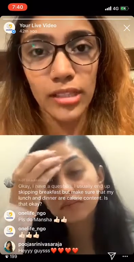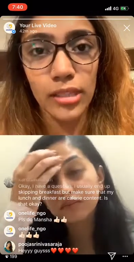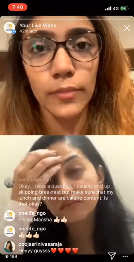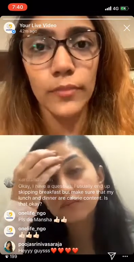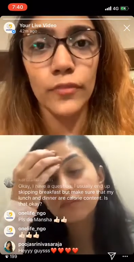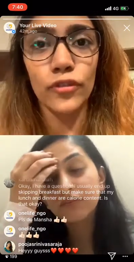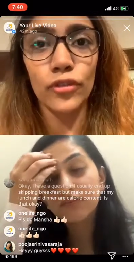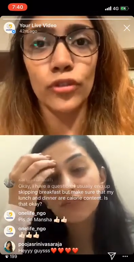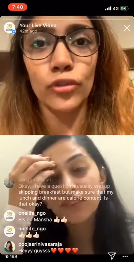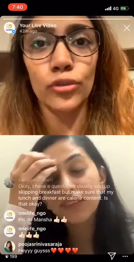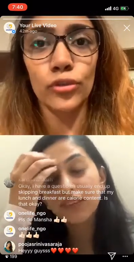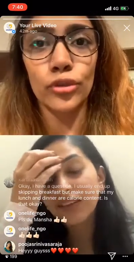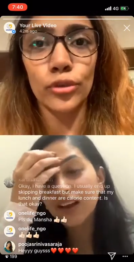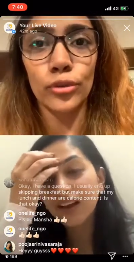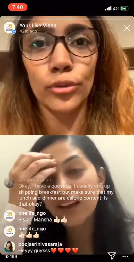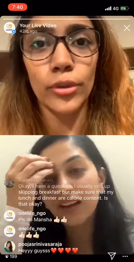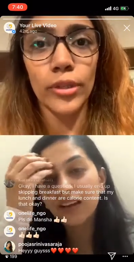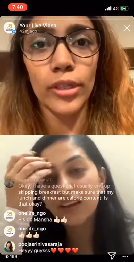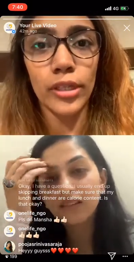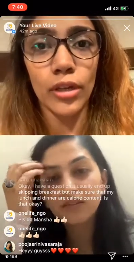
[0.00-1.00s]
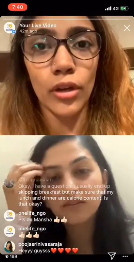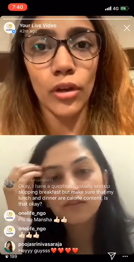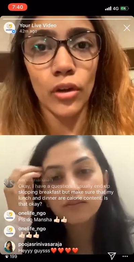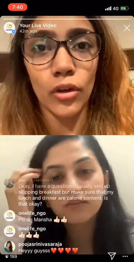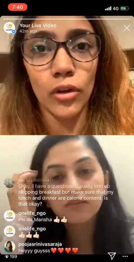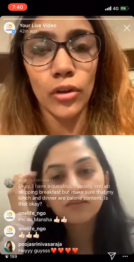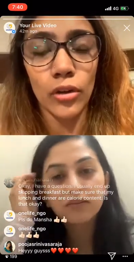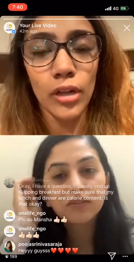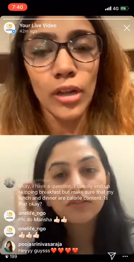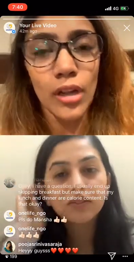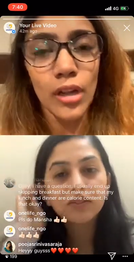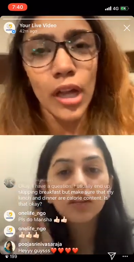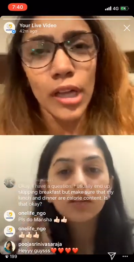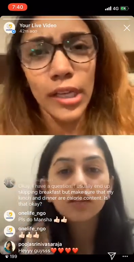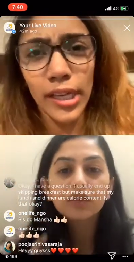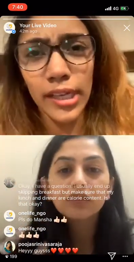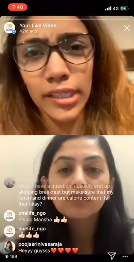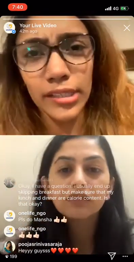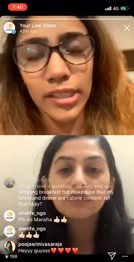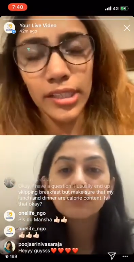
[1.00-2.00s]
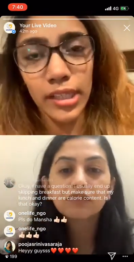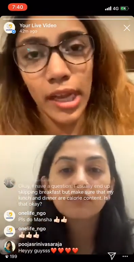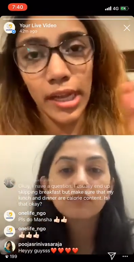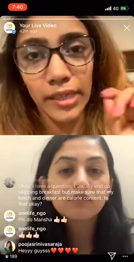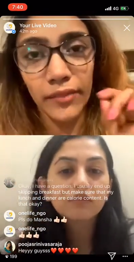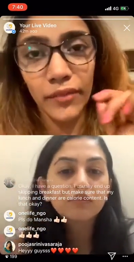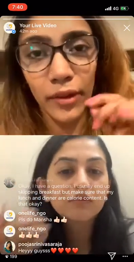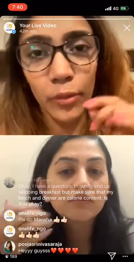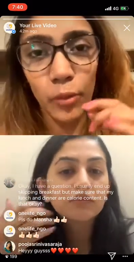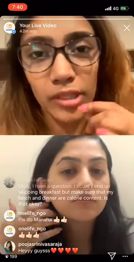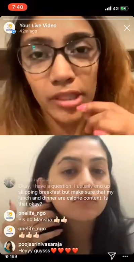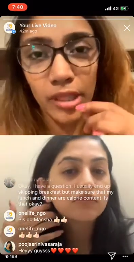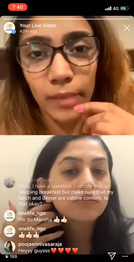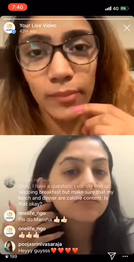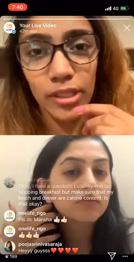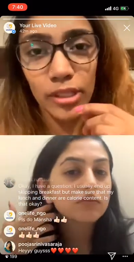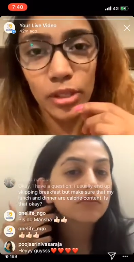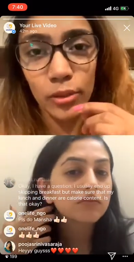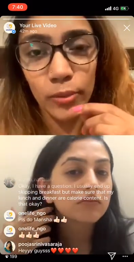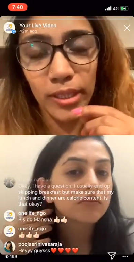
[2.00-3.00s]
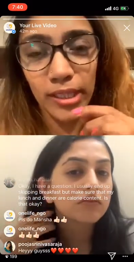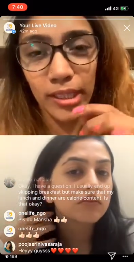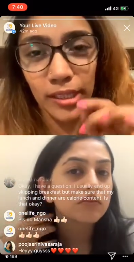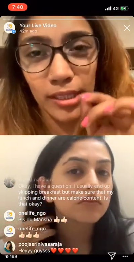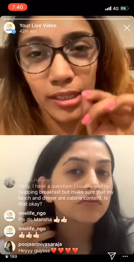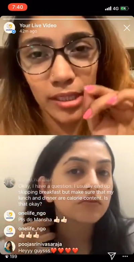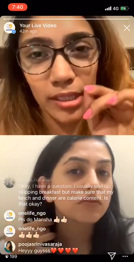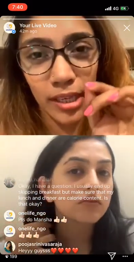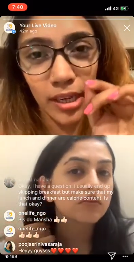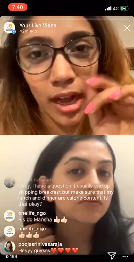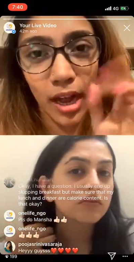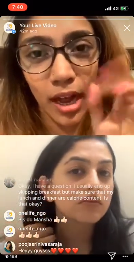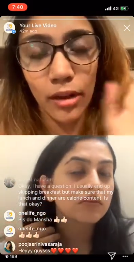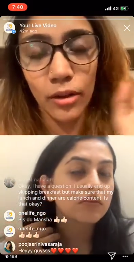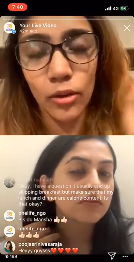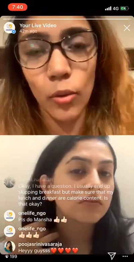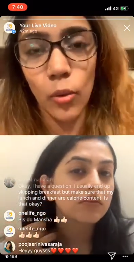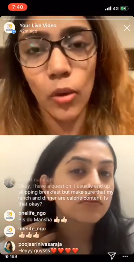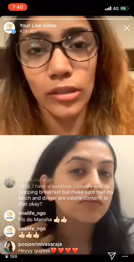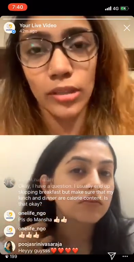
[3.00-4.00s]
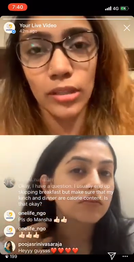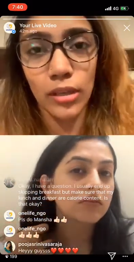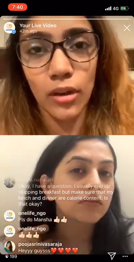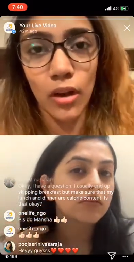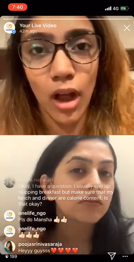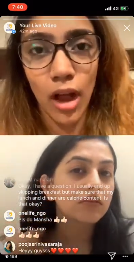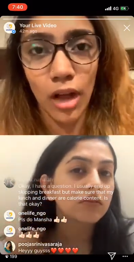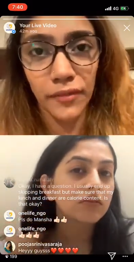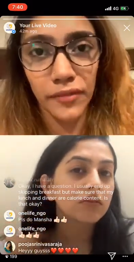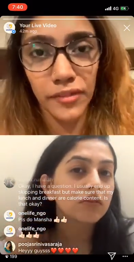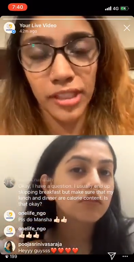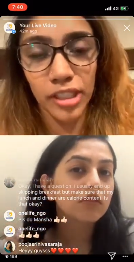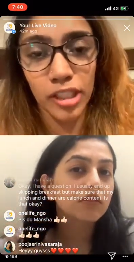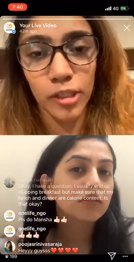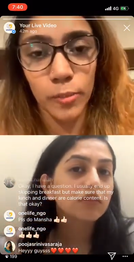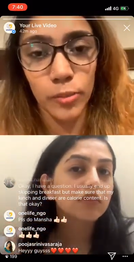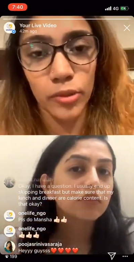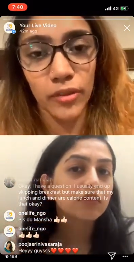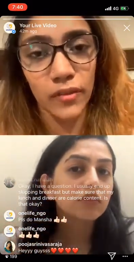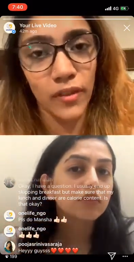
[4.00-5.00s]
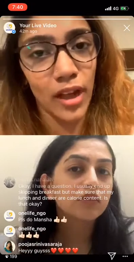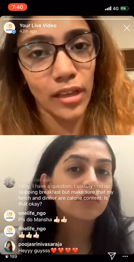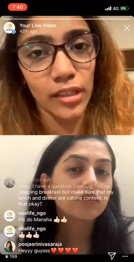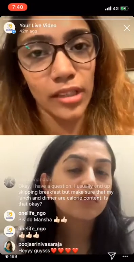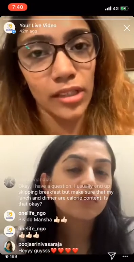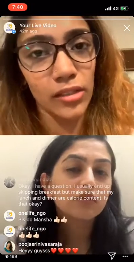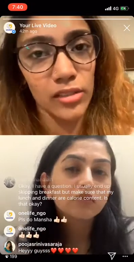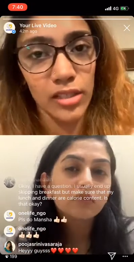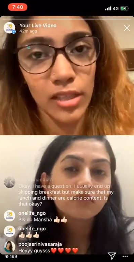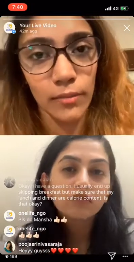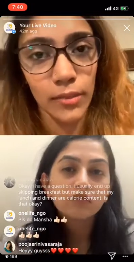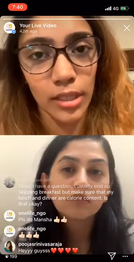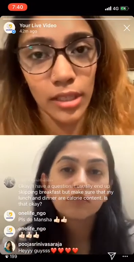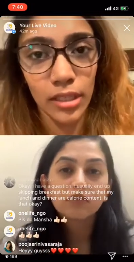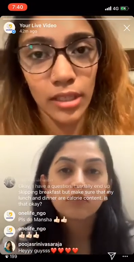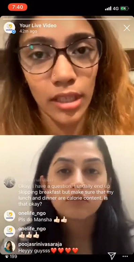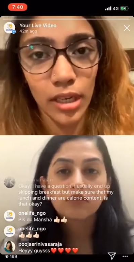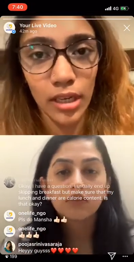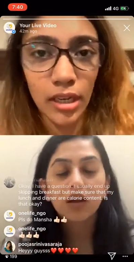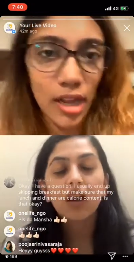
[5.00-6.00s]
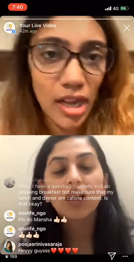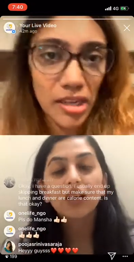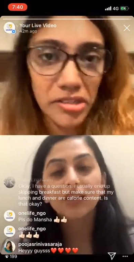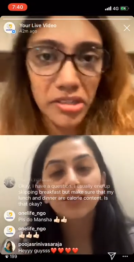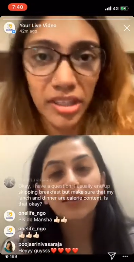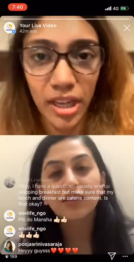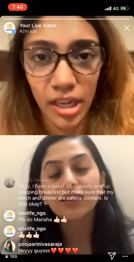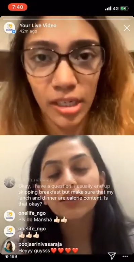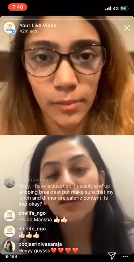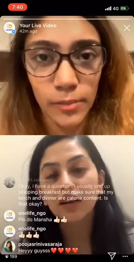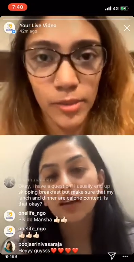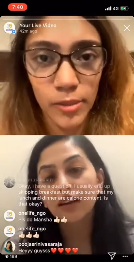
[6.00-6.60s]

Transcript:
Speaker 1: fruit to yeah. it or, like and if i want something sweet like just like a quarter or half a teaspoon of honey or something like that and actually help yeah.